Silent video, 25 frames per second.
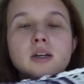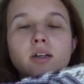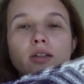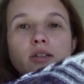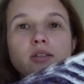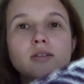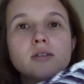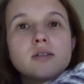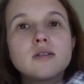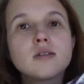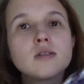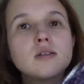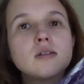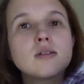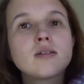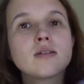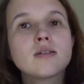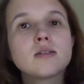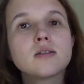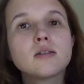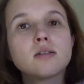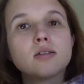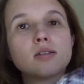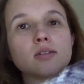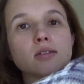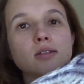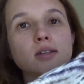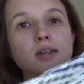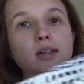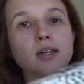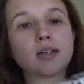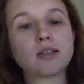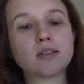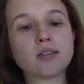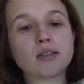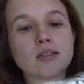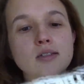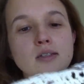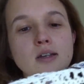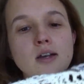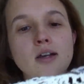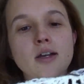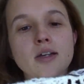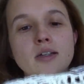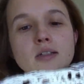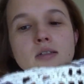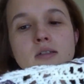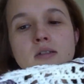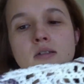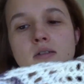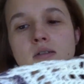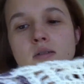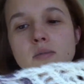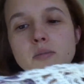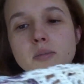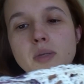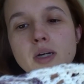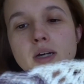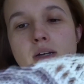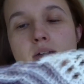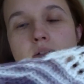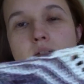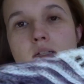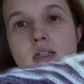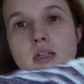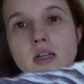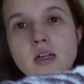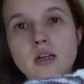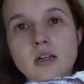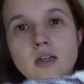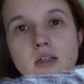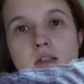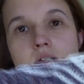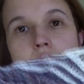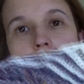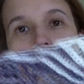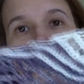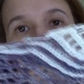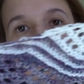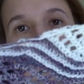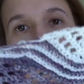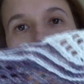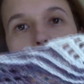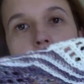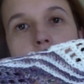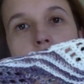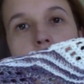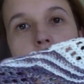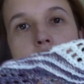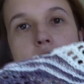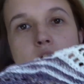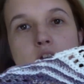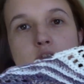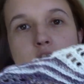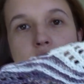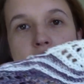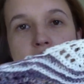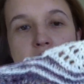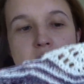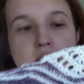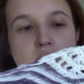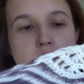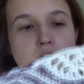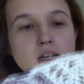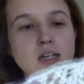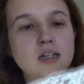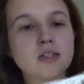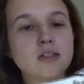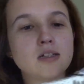This is a design by Deanne of Addy Day